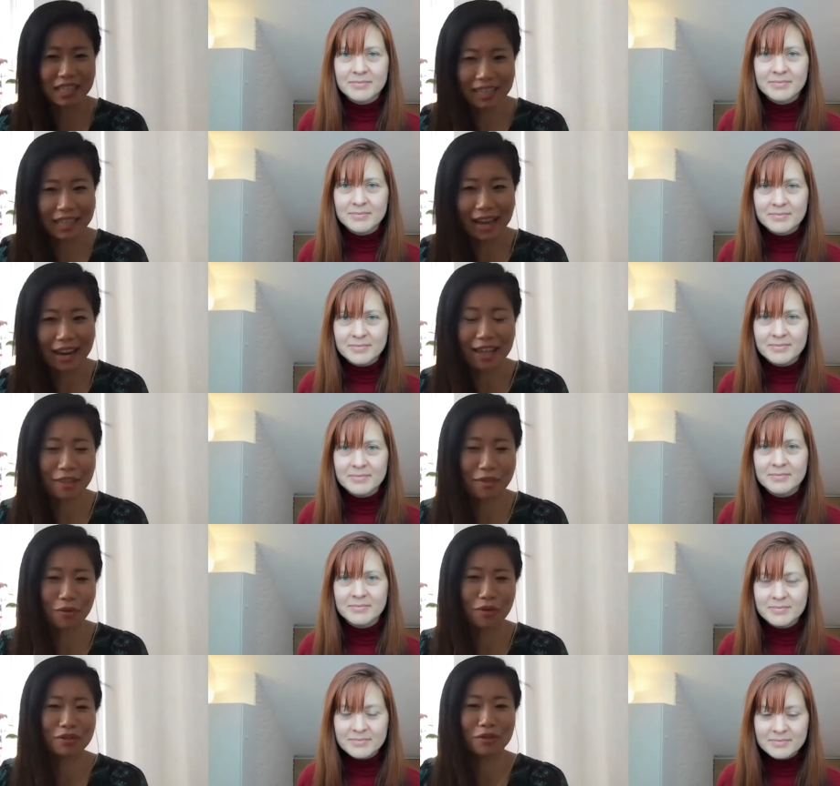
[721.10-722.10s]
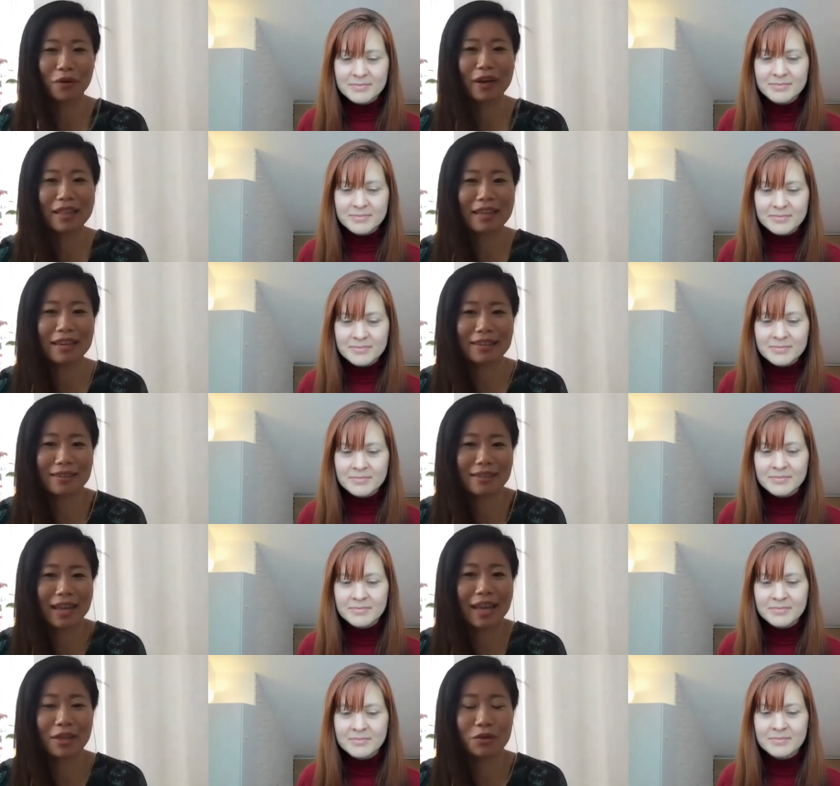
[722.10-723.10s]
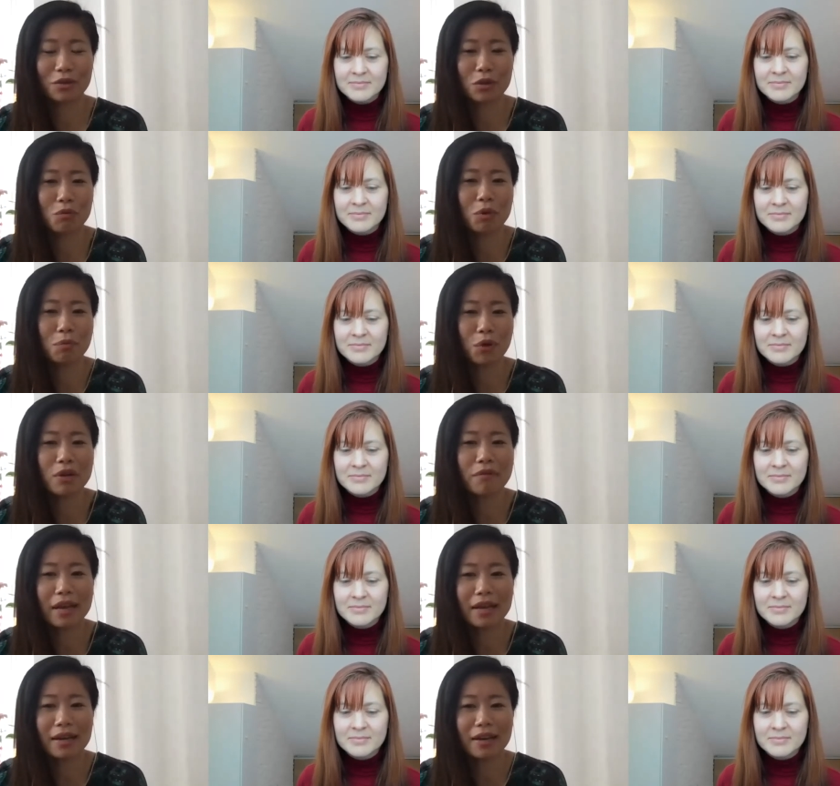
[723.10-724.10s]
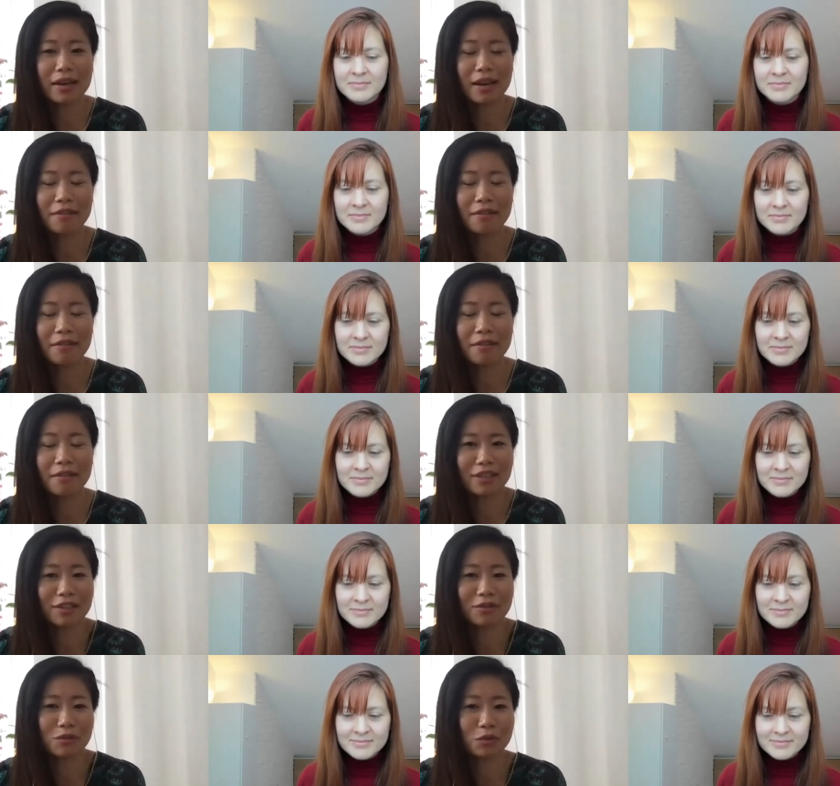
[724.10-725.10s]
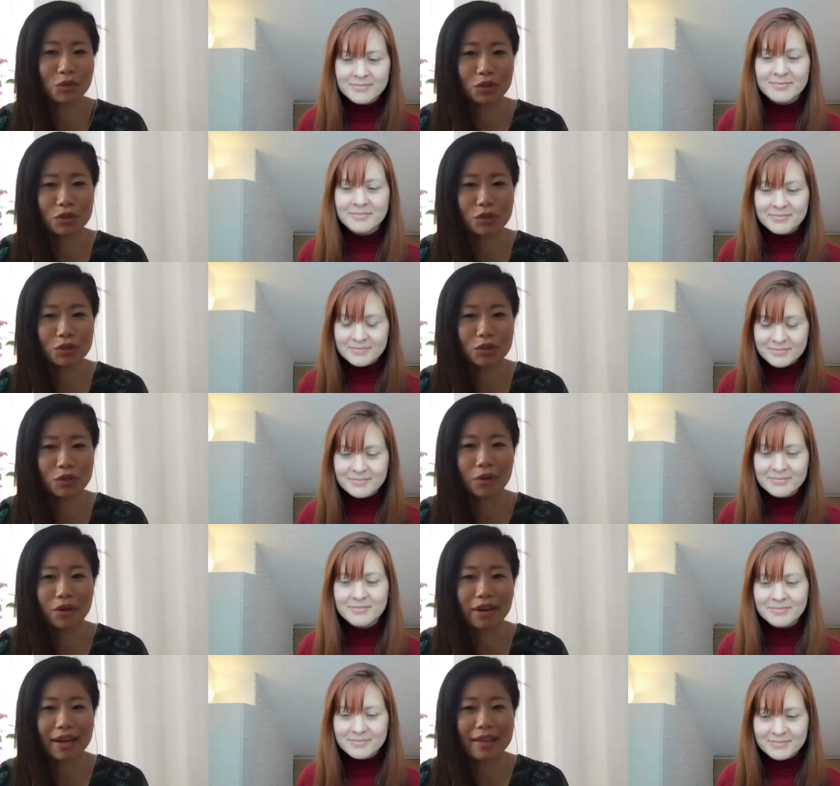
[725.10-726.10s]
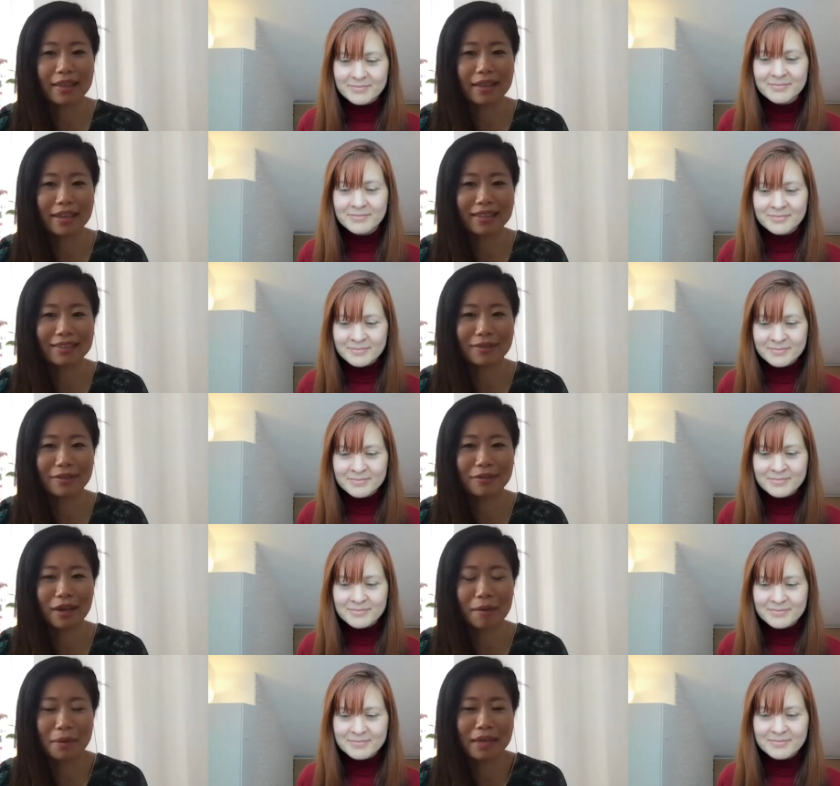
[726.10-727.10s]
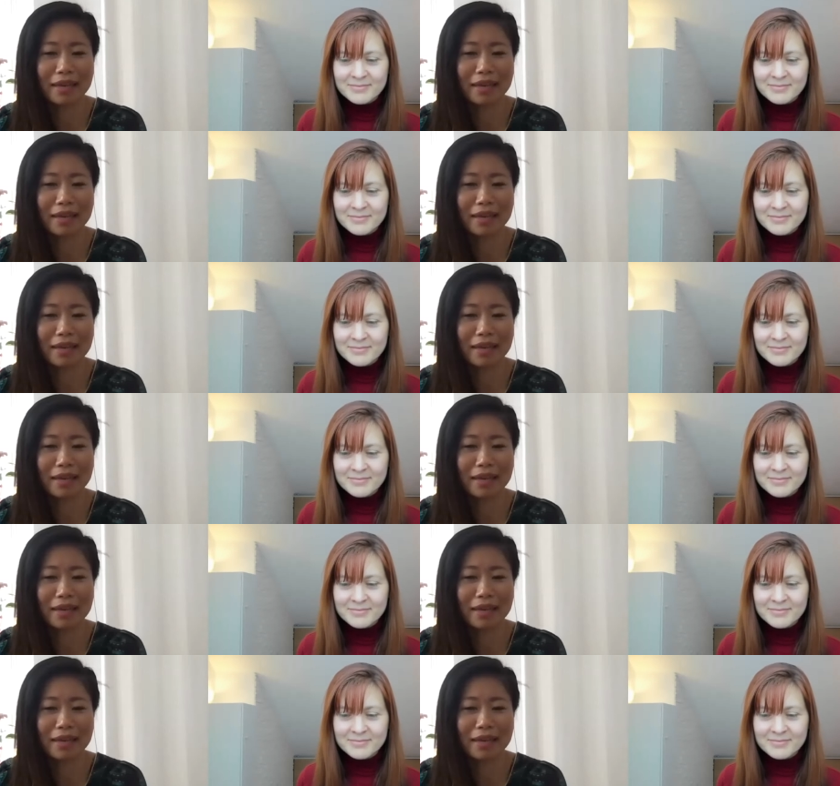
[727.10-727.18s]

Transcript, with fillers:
Speaker 1: that, I thought. So I think, yeah, you were motivated enough, then just go for it, I think. So, I mean,